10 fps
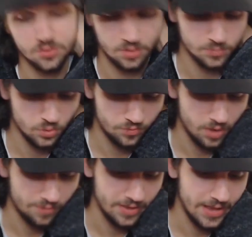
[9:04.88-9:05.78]
stream so
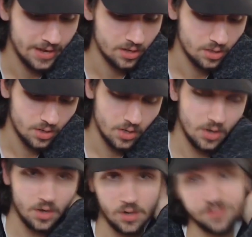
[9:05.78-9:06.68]
far I've had.
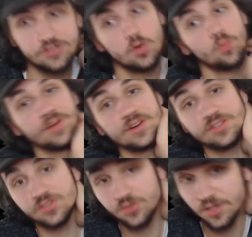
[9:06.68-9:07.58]
This is the
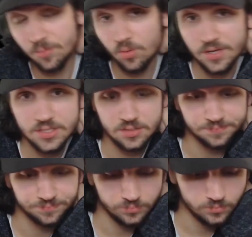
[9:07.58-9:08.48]
weirdest stream, boys.
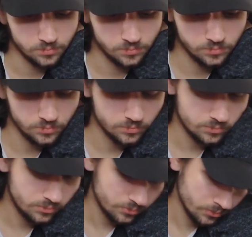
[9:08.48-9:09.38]

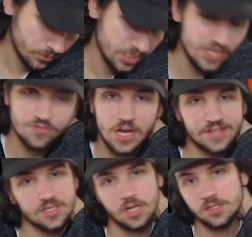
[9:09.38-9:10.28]
Does he have
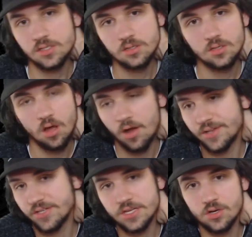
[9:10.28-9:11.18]
giant skeleton?
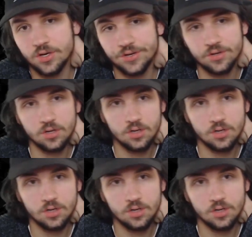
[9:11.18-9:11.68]
Honestly, he could.